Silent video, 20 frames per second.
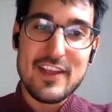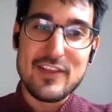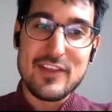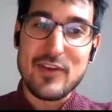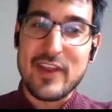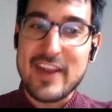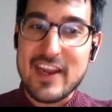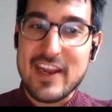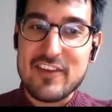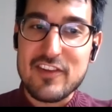you
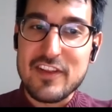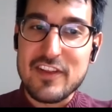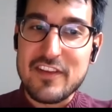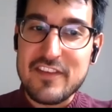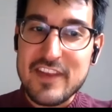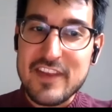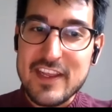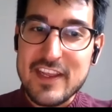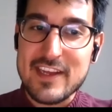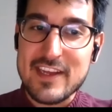can actually
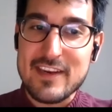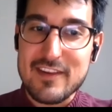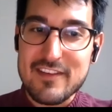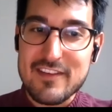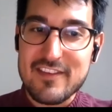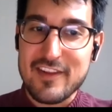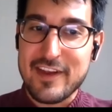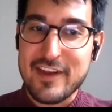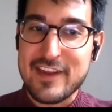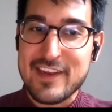see it
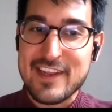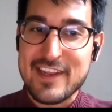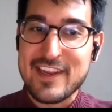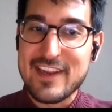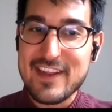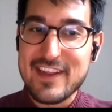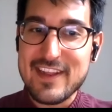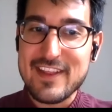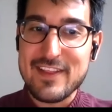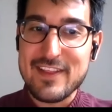sliding.
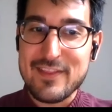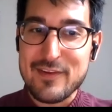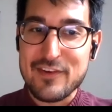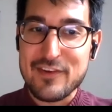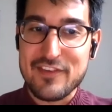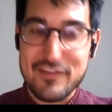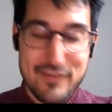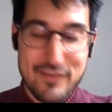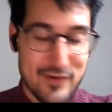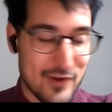
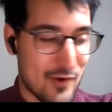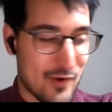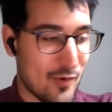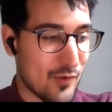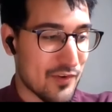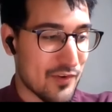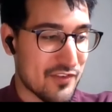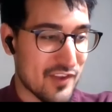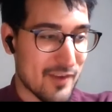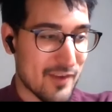There's a very
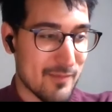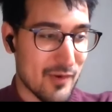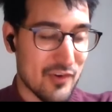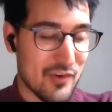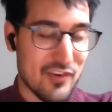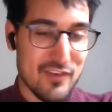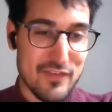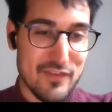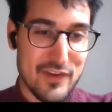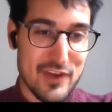cool stop
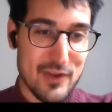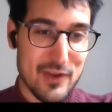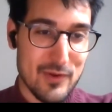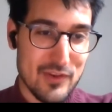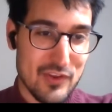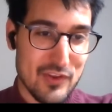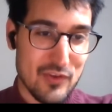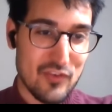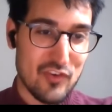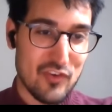motion video on
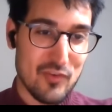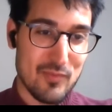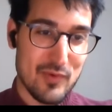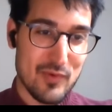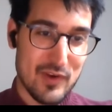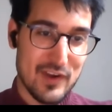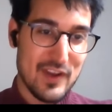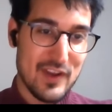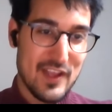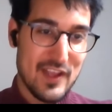YouTube
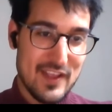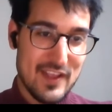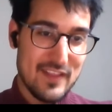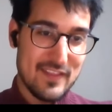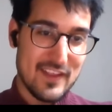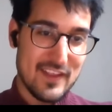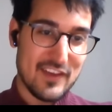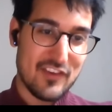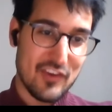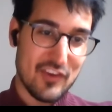where
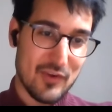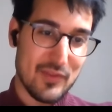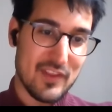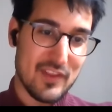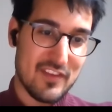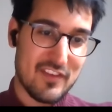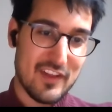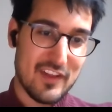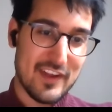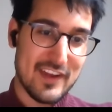they show
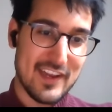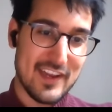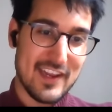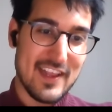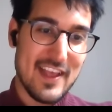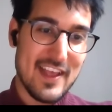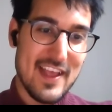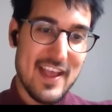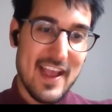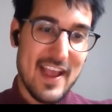this sliding.
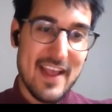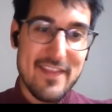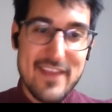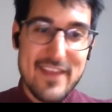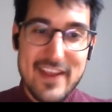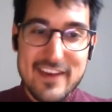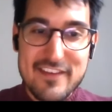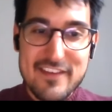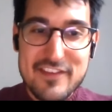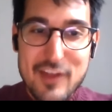And
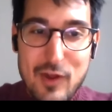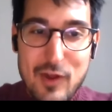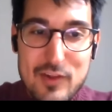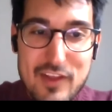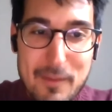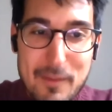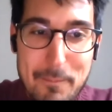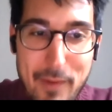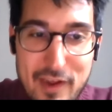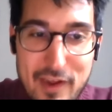they installed
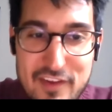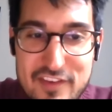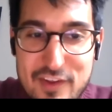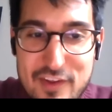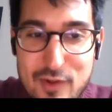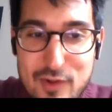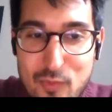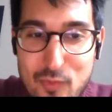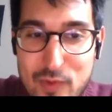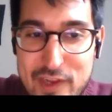a
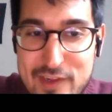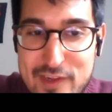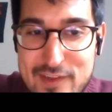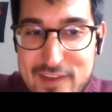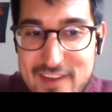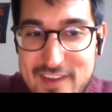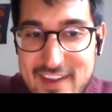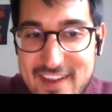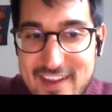bicycle wheel